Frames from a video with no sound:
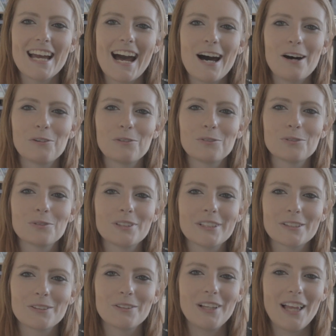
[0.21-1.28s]
how
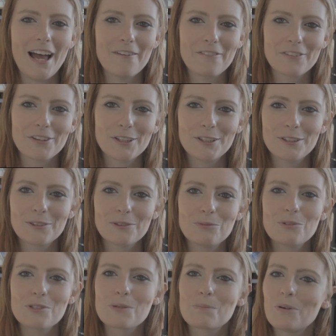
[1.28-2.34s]
little effort
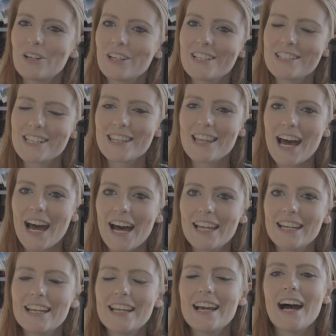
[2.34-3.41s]
was put into
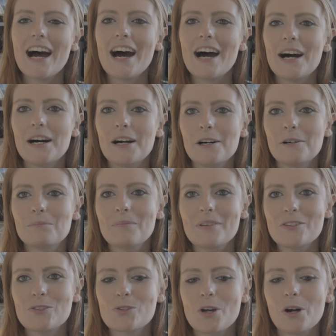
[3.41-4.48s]
that.
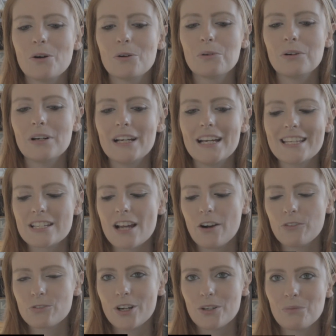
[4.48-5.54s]
So it's
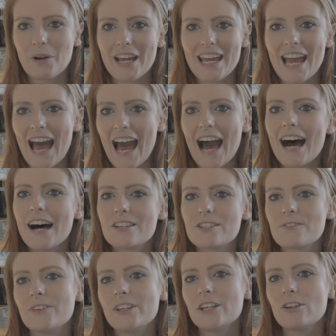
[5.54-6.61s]
not Runway
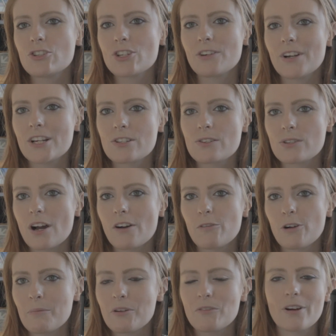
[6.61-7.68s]
as a video generation
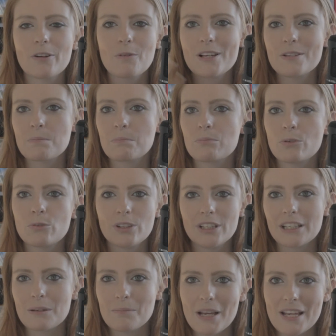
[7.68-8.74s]
software. I mean, Runway's
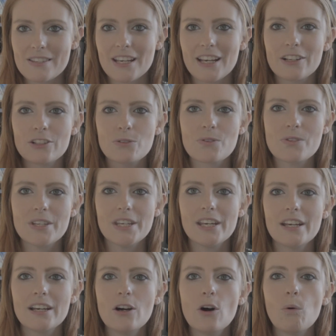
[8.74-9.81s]
really amazing, and you'll
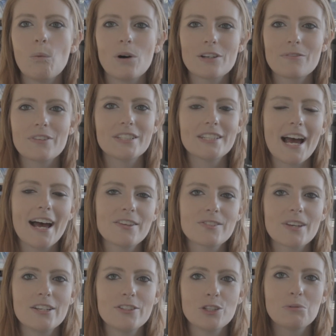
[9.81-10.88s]
see one of the
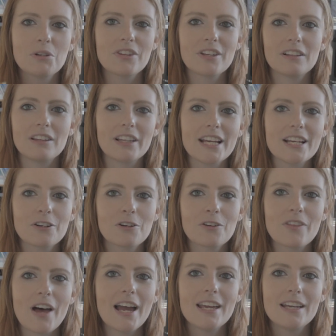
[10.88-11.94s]
tests I do with it
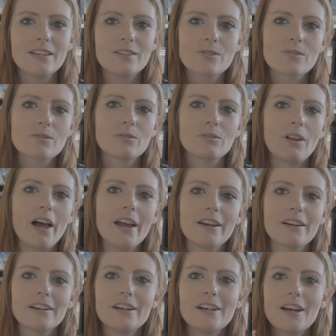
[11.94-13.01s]
later that is
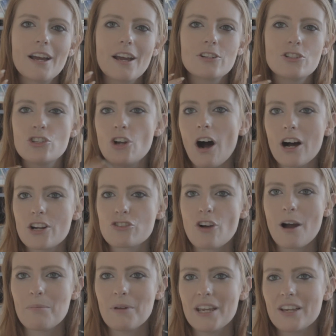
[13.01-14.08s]
like
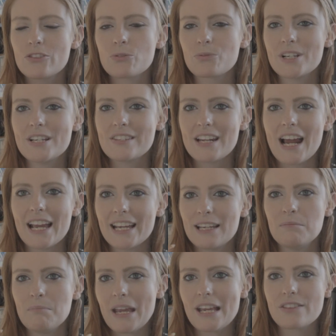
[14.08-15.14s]
jaw-dropping and the reason I
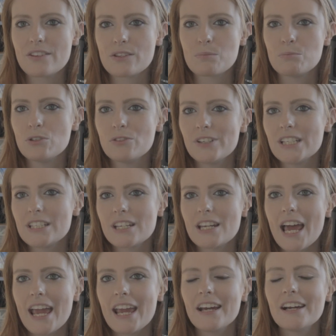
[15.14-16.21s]
can make this movie
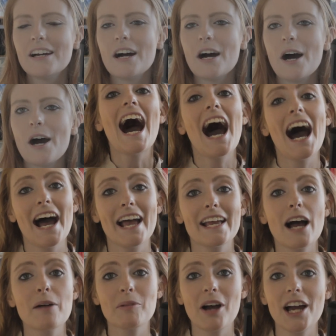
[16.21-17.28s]
today. Hi,
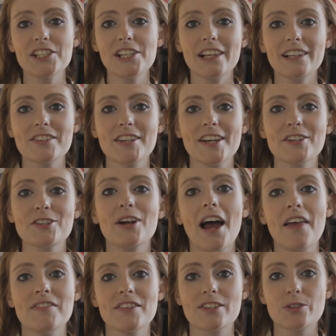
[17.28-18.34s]
I'm Katya Alexander,
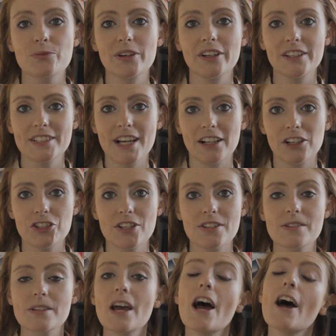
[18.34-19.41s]
and this is Real
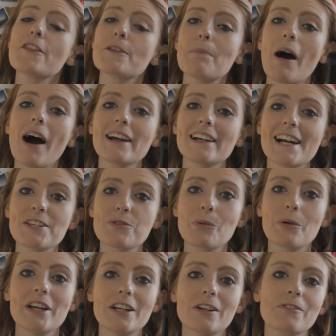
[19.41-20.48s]
Intelligence, the podcast
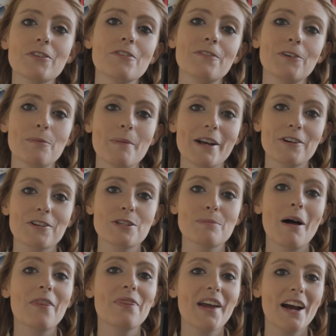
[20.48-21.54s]
where we interview filmmakers
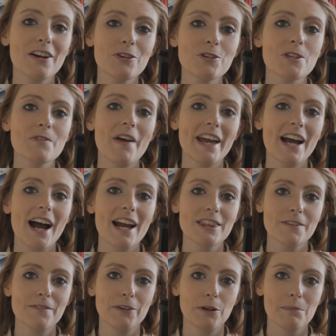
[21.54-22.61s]
about their use of AI in
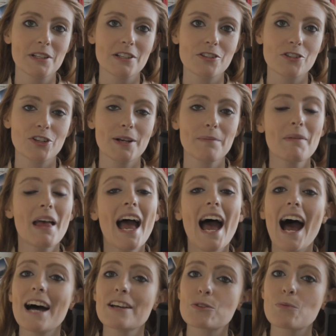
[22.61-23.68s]
the film industry,
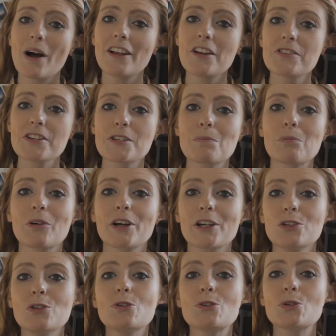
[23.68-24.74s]
as well as exploring
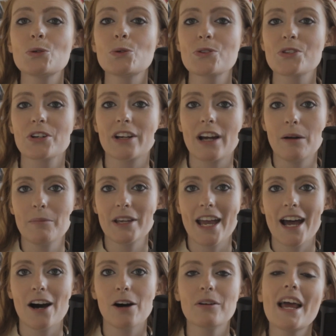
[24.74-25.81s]
new tools that are coming
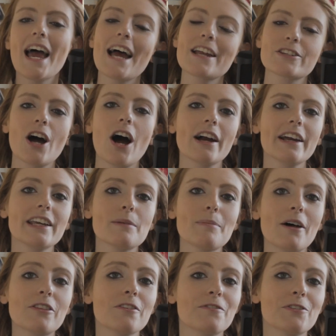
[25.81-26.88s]
out and talking
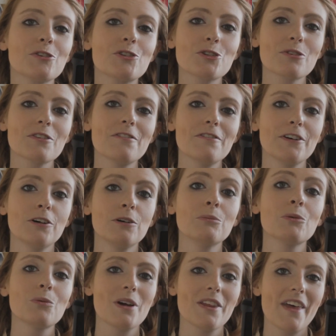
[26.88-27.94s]
about the future of film
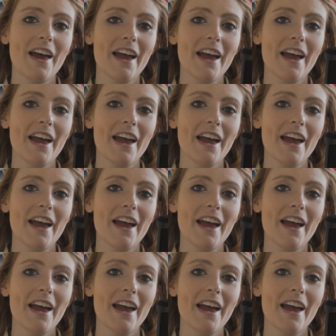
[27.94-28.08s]
with